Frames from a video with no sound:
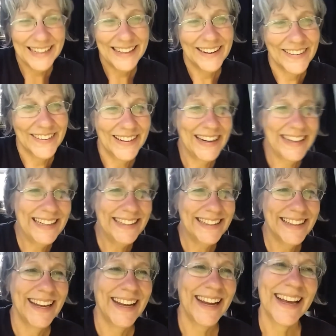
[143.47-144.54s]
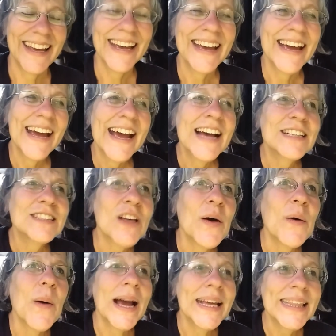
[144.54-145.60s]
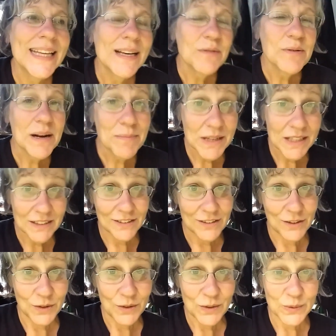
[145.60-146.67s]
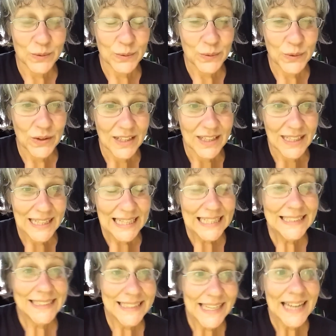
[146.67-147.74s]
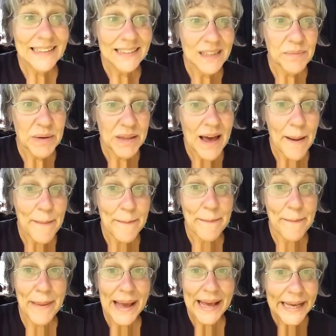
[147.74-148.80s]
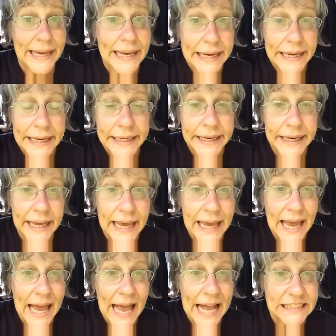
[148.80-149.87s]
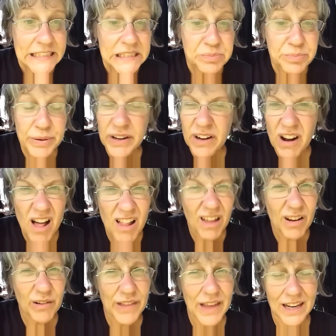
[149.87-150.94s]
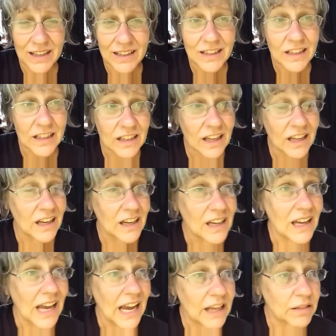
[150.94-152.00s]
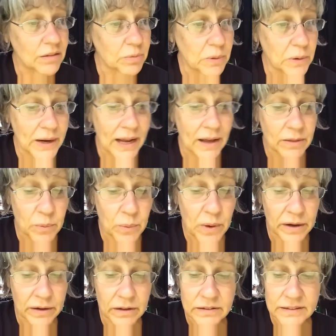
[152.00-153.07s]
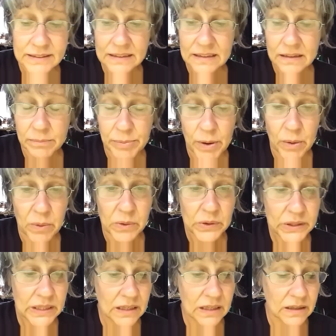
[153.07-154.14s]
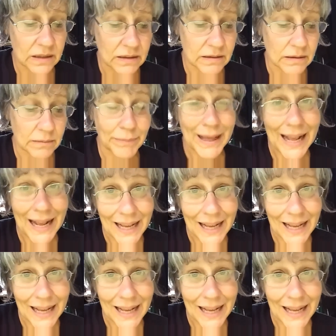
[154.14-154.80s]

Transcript: Or anything. So I think what I'm gonna do is get some of that bacon and just put it all over that hook and throw it out in the water, stick the pole in the bank,